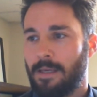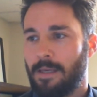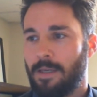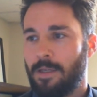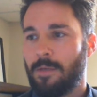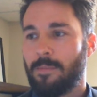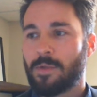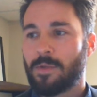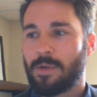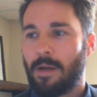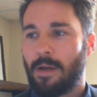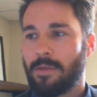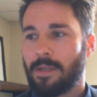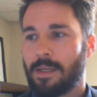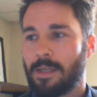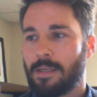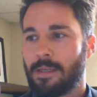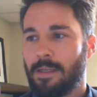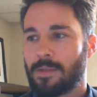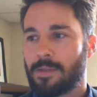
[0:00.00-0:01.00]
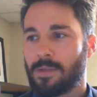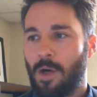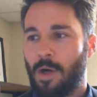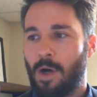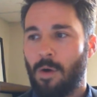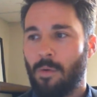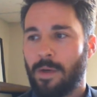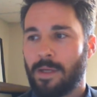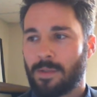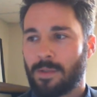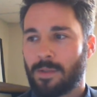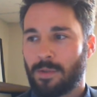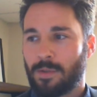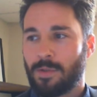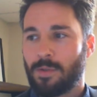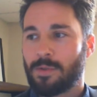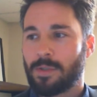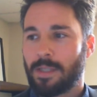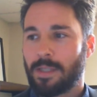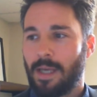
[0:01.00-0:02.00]
Human trafficking is always or
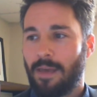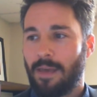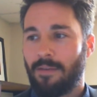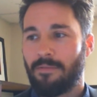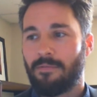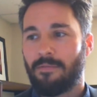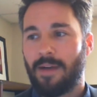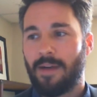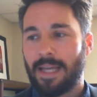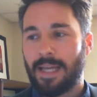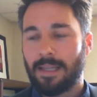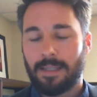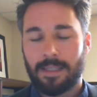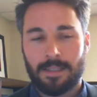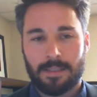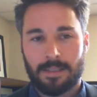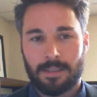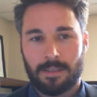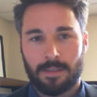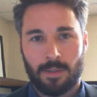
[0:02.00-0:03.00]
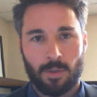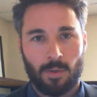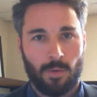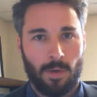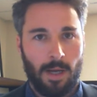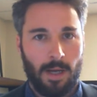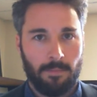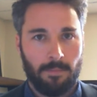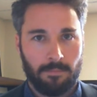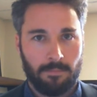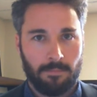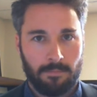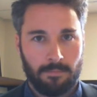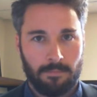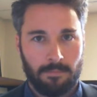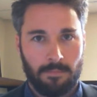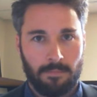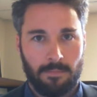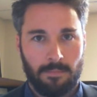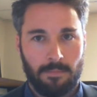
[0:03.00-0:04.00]
usually a violent crime.
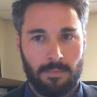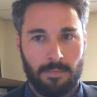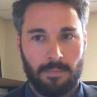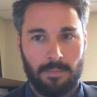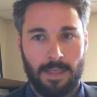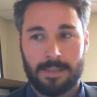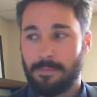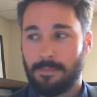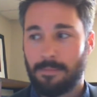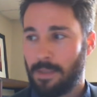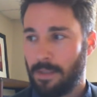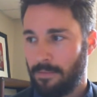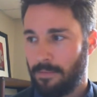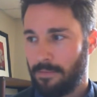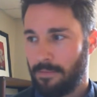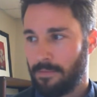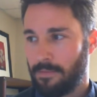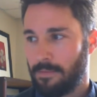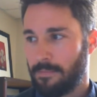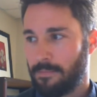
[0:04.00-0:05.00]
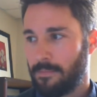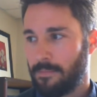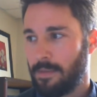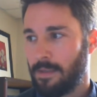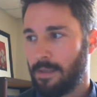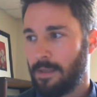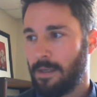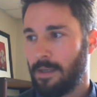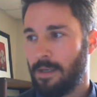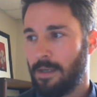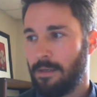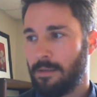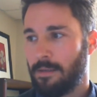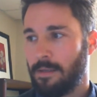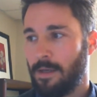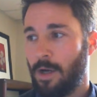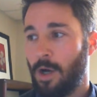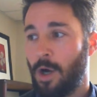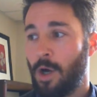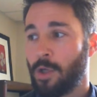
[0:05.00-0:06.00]
That's a myth.
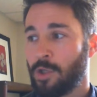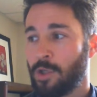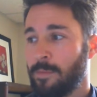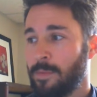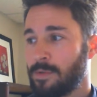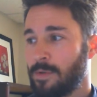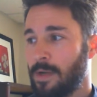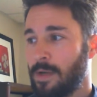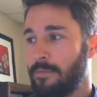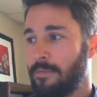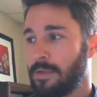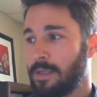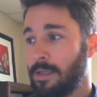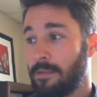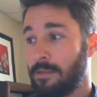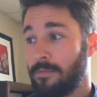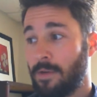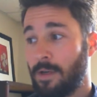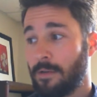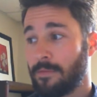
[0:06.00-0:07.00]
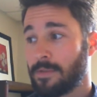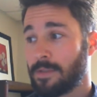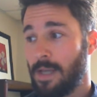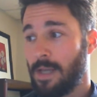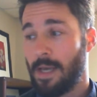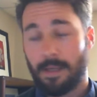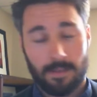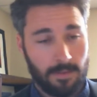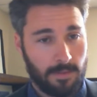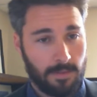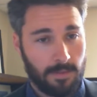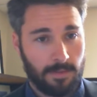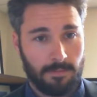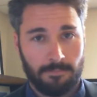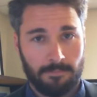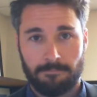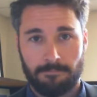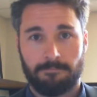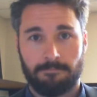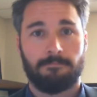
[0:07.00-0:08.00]
All human trafficking involves sex.
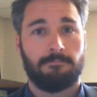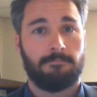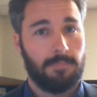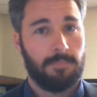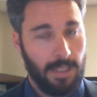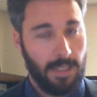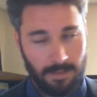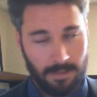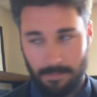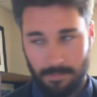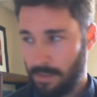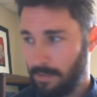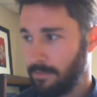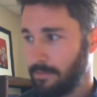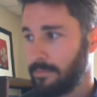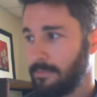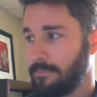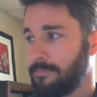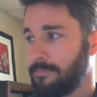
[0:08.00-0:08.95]
That's a myth.